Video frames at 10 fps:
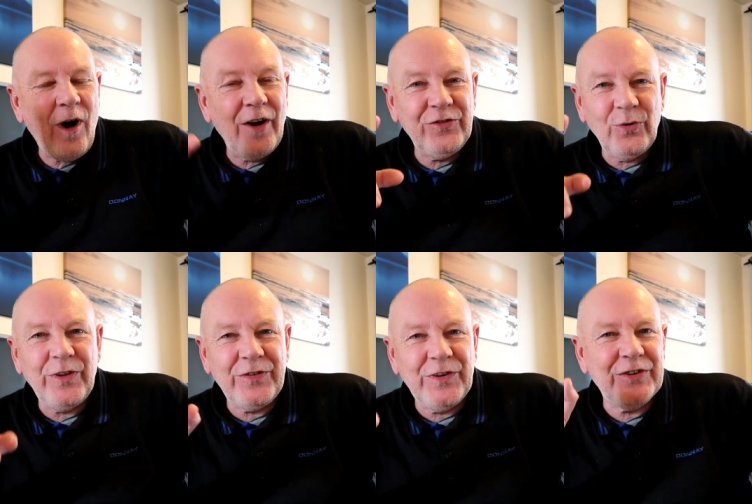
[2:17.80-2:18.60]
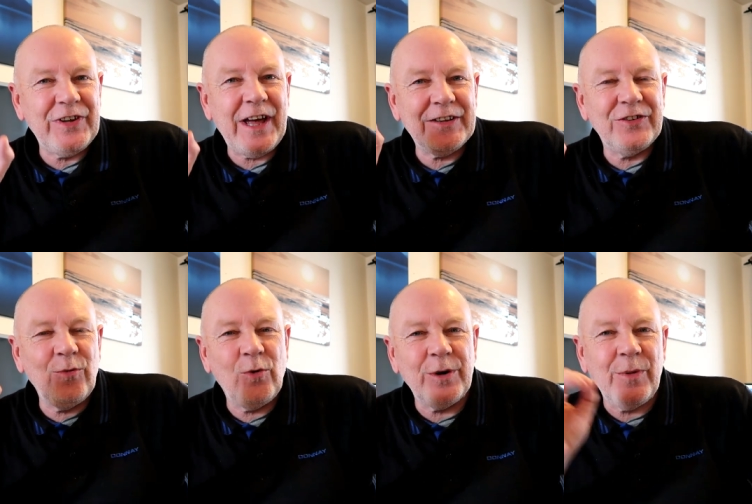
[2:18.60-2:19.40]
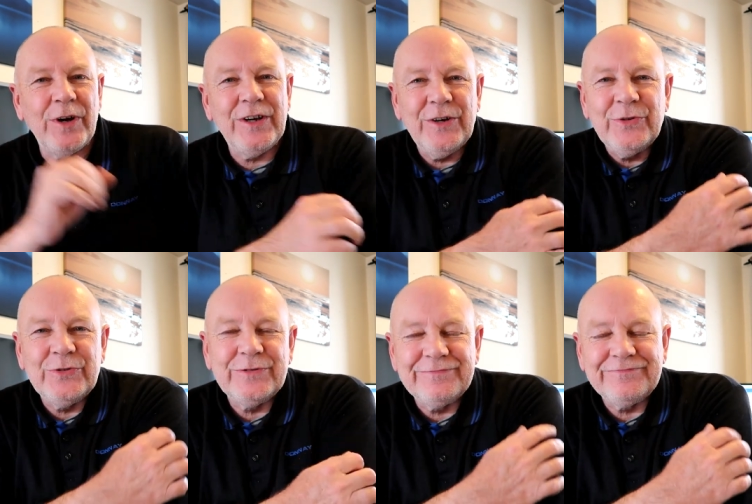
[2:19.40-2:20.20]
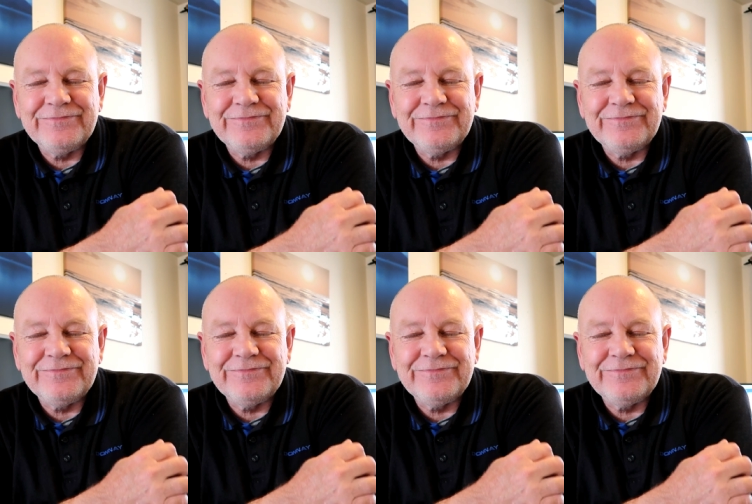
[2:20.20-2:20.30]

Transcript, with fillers: I saw this firsthand. So one of my girls,